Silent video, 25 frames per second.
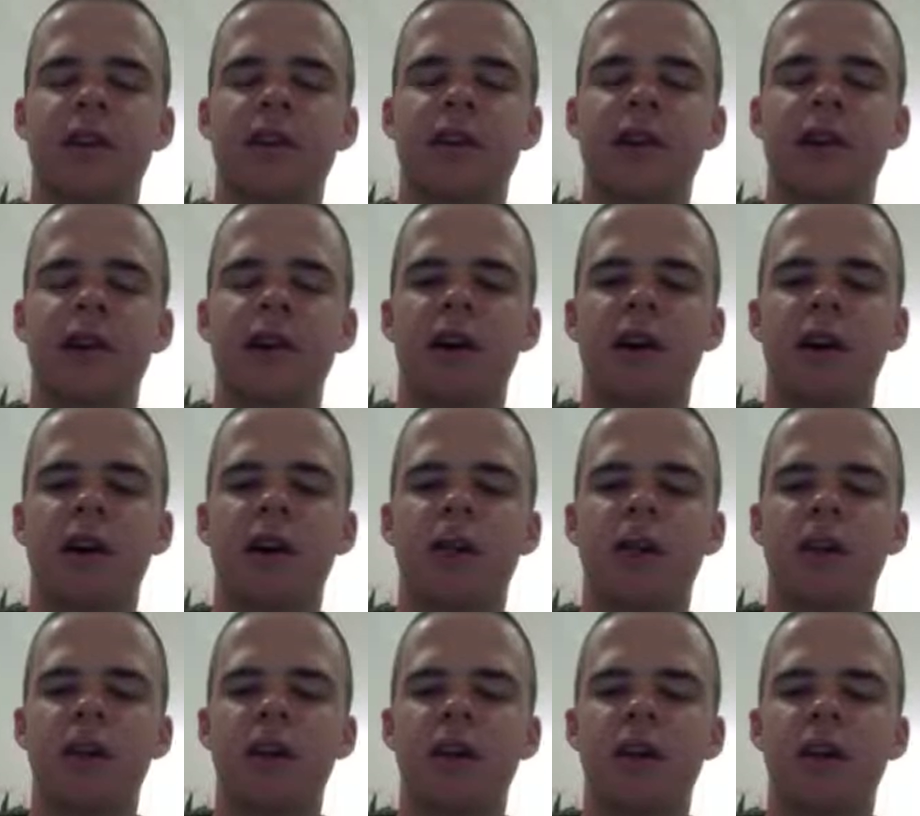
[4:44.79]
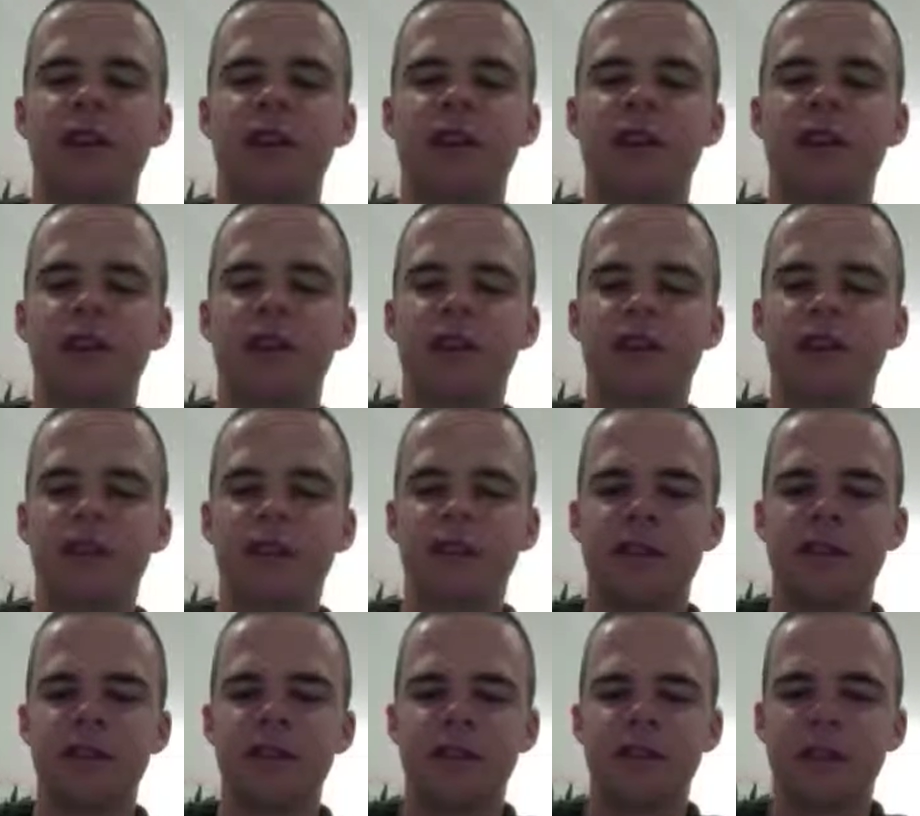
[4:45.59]
At least
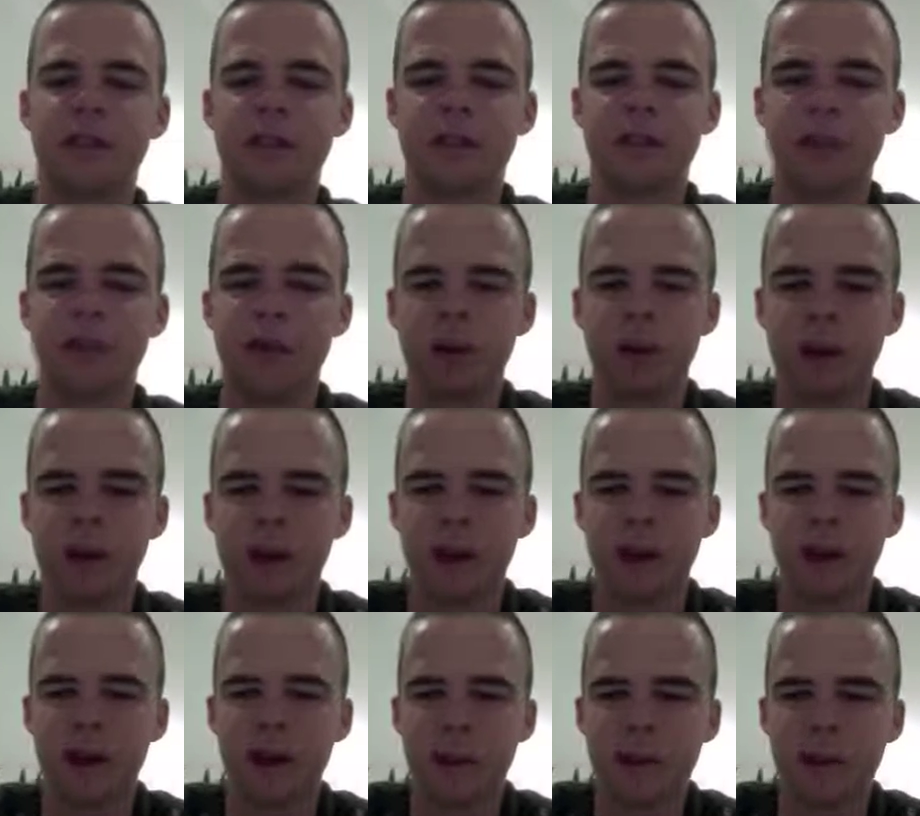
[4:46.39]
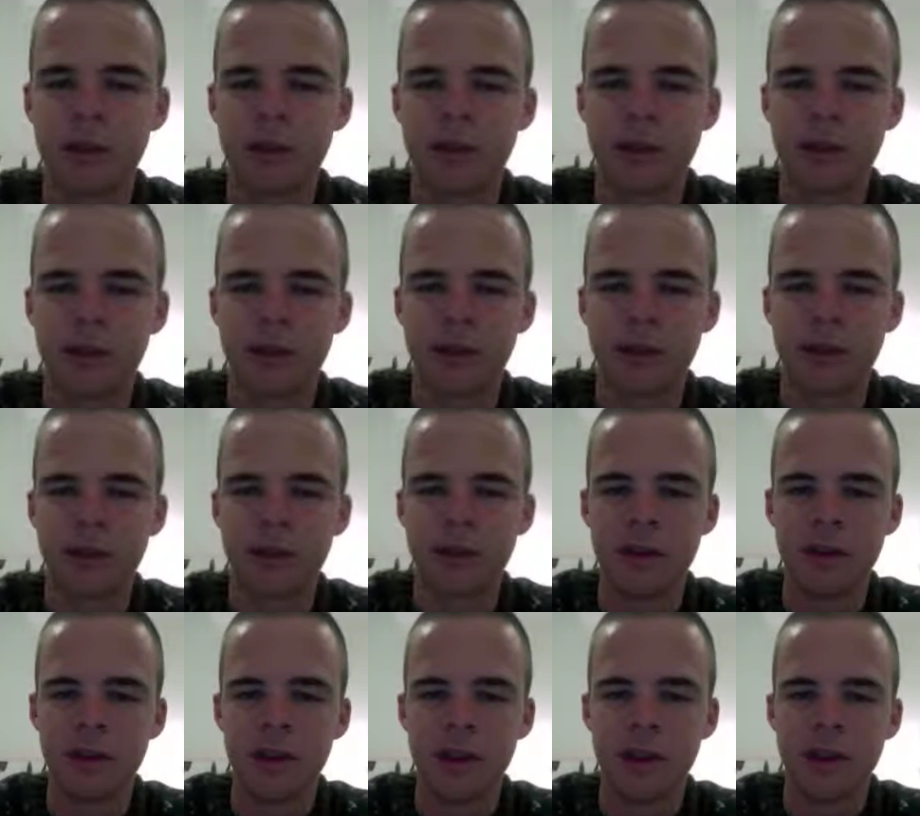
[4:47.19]
when it comes to
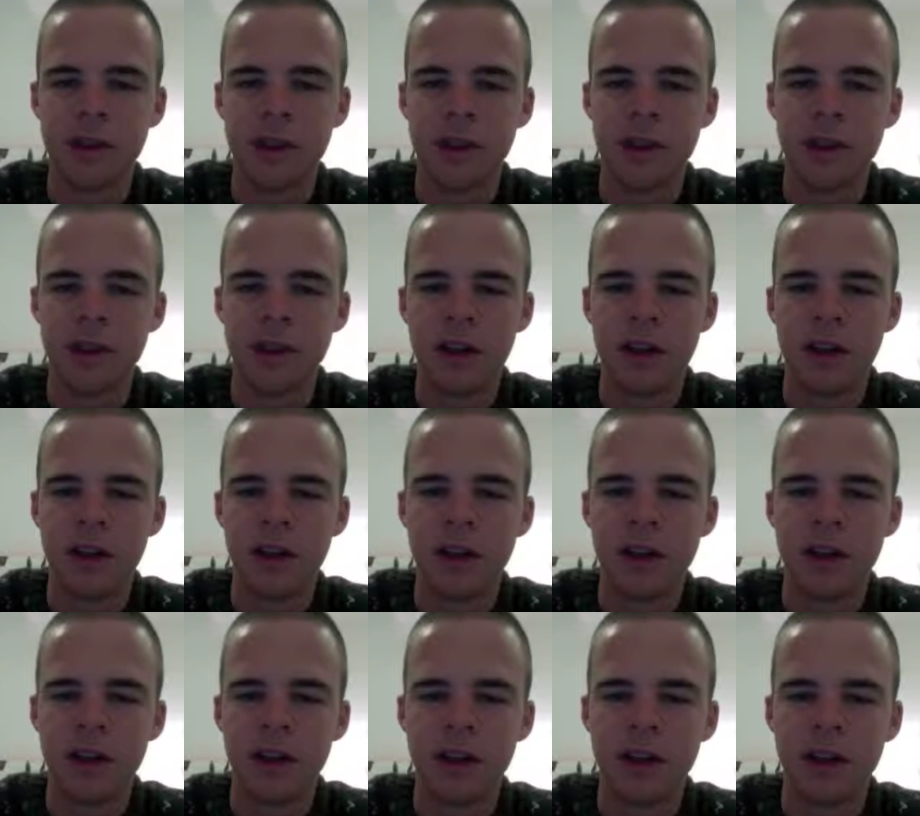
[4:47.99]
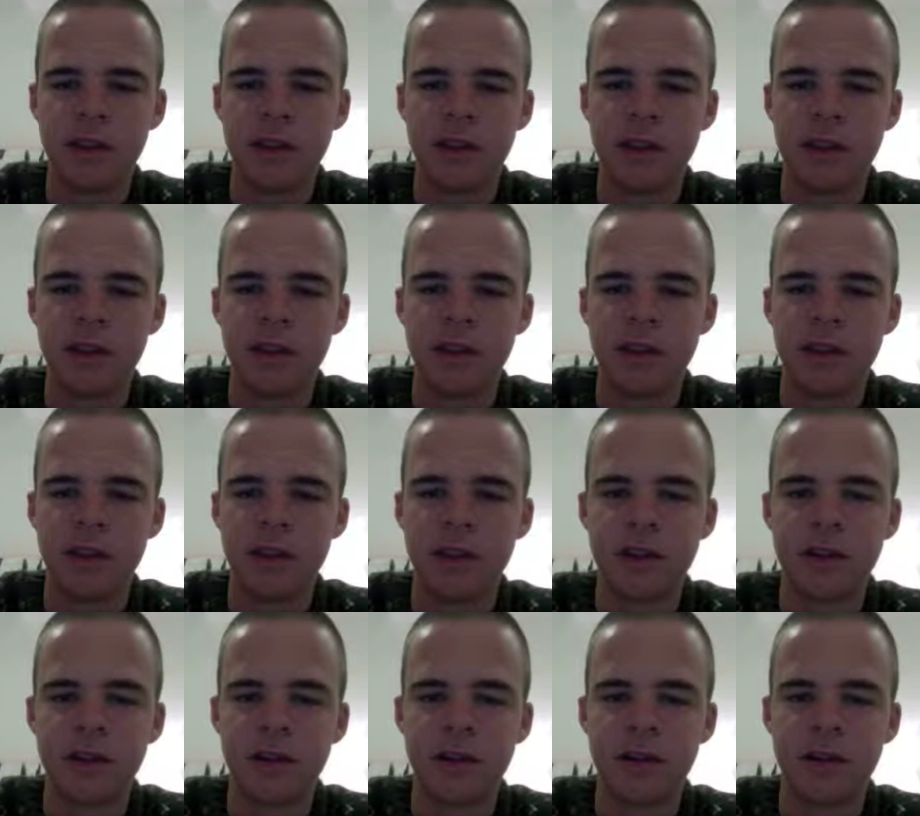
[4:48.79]
the
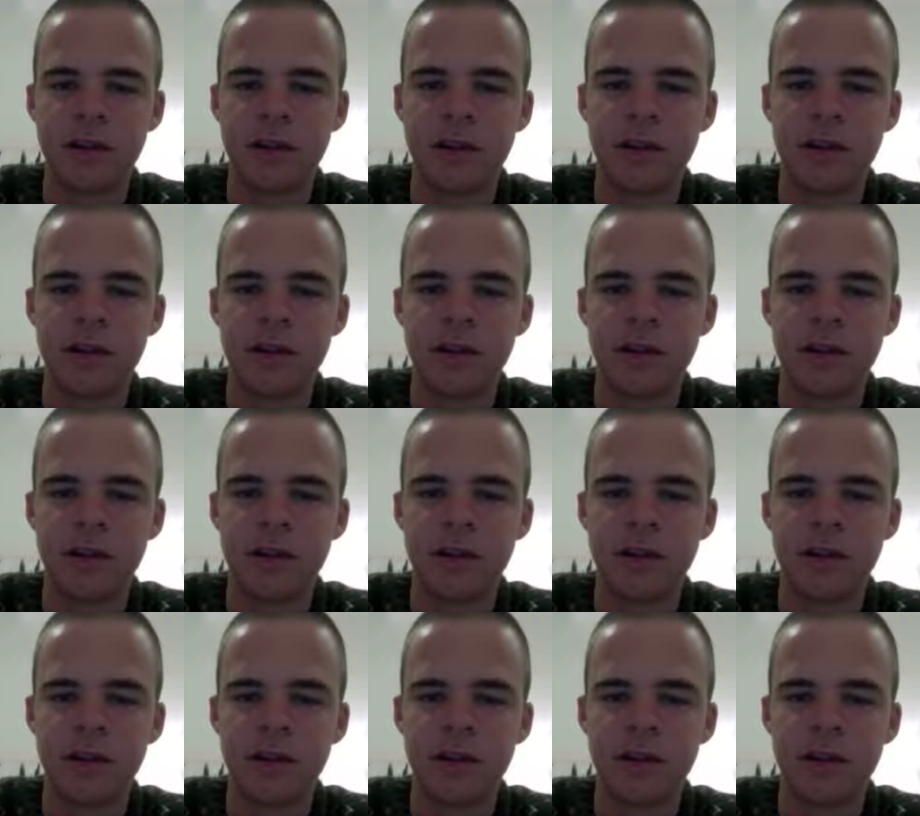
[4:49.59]
existential